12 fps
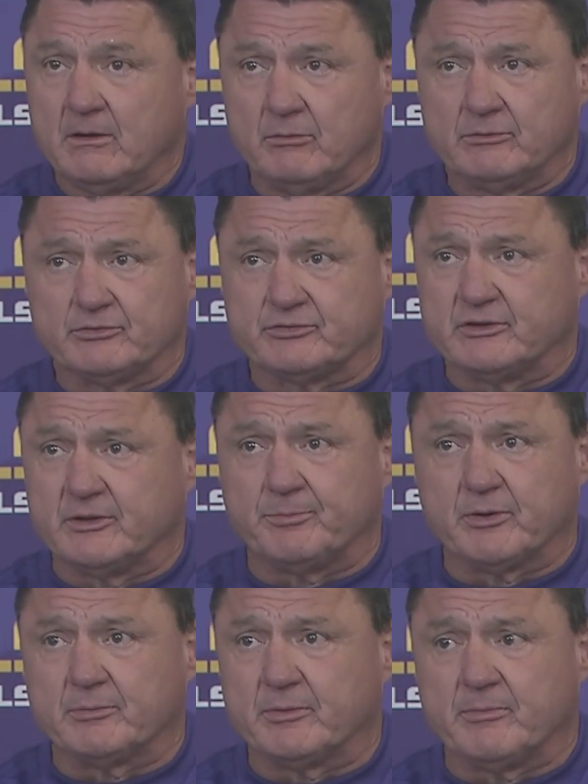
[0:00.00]
We just need to
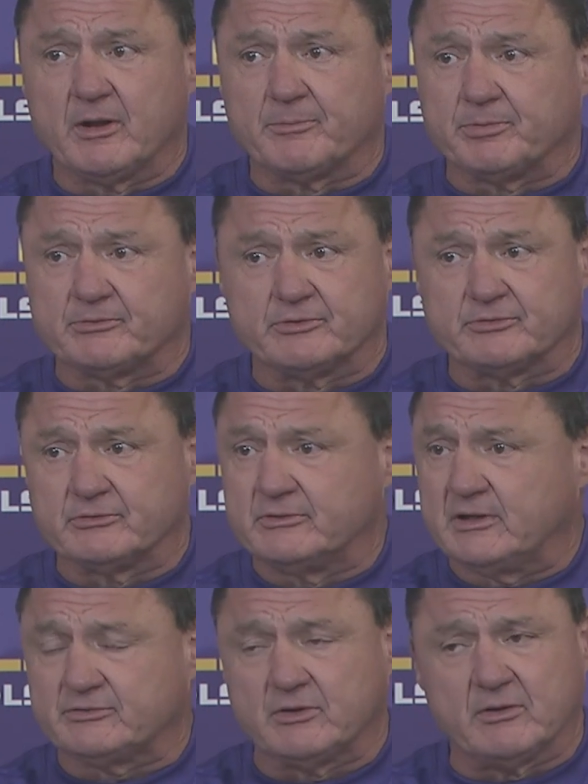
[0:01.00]
put them in better positions.
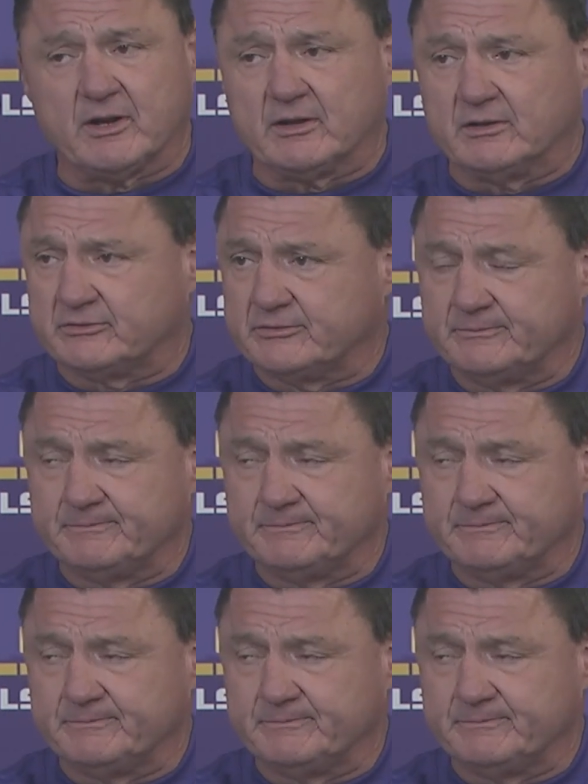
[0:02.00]
That's all that is.